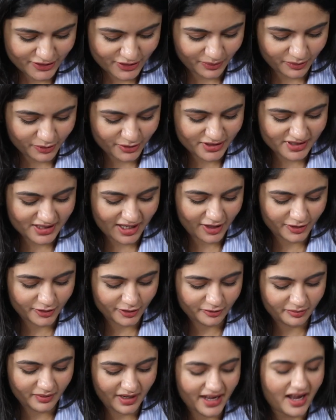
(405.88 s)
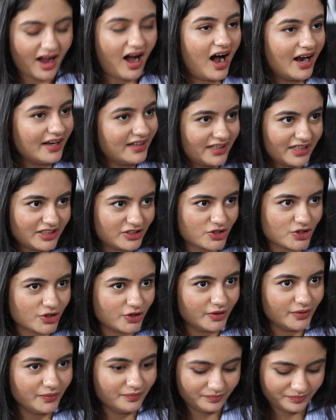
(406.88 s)
So, I'm going to start off by art
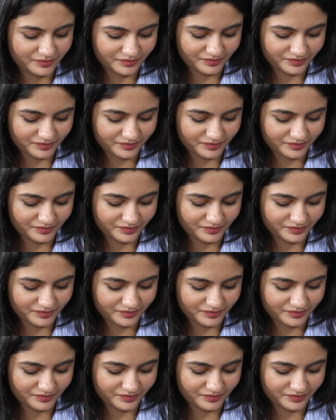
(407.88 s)
teacher,